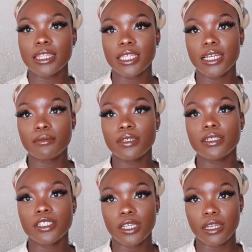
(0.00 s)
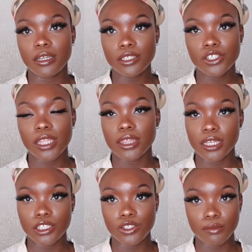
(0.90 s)
I think I'm gonna change
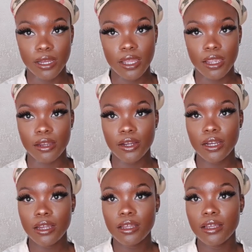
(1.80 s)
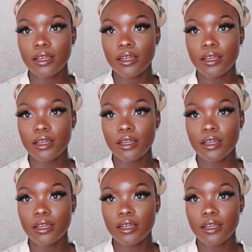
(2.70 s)
and then do my hair.